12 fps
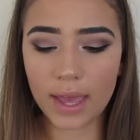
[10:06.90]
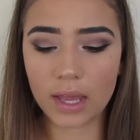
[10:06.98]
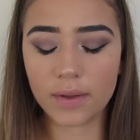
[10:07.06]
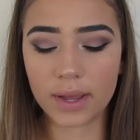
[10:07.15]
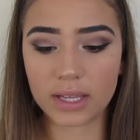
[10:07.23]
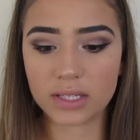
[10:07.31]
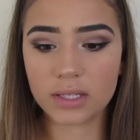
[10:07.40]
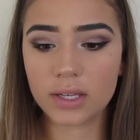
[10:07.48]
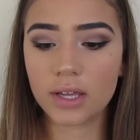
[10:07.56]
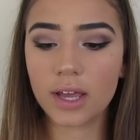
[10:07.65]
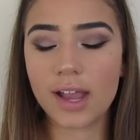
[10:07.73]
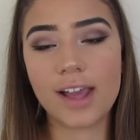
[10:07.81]
Anyways,
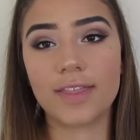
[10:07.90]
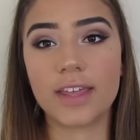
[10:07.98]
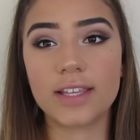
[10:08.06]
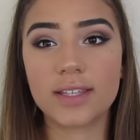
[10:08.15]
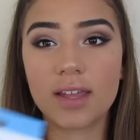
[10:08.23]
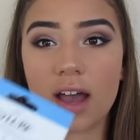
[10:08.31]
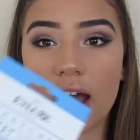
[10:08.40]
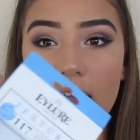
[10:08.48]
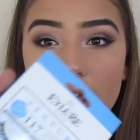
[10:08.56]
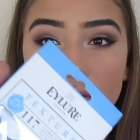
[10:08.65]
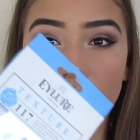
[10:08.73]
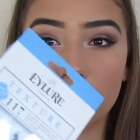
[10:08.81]
these are the
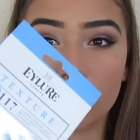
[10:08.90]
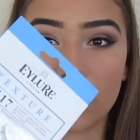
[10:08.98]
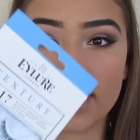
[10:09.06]
Eyelure